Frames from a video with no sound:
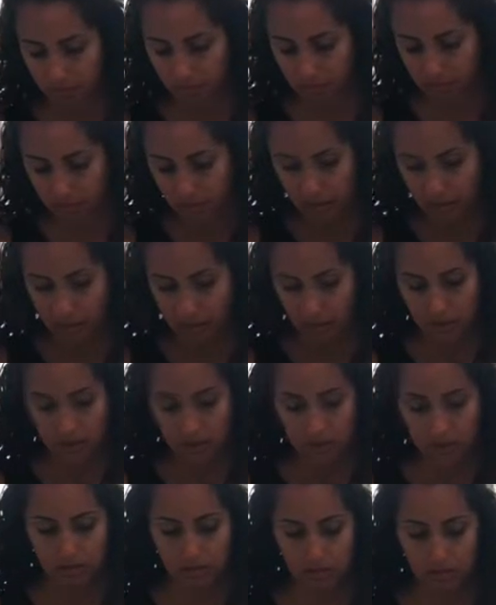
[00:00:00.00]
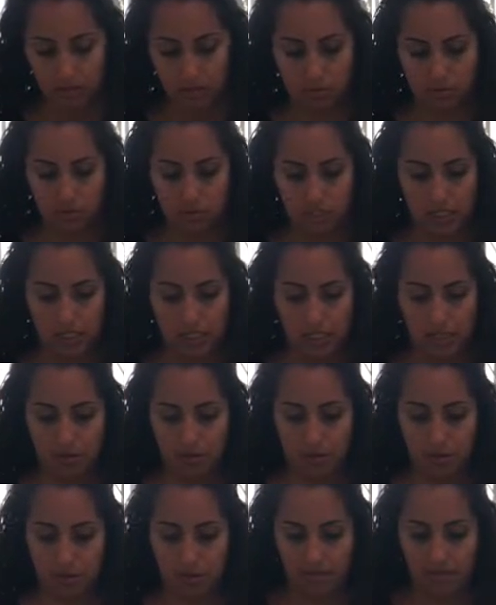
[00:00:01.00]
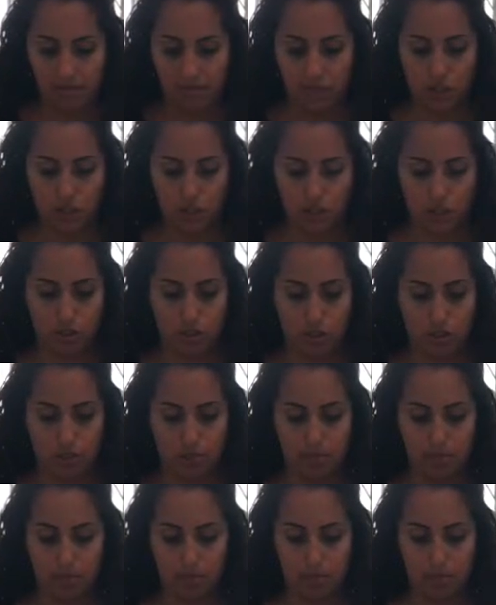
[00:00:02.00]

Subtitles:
we're almost done with the vegetable chopping,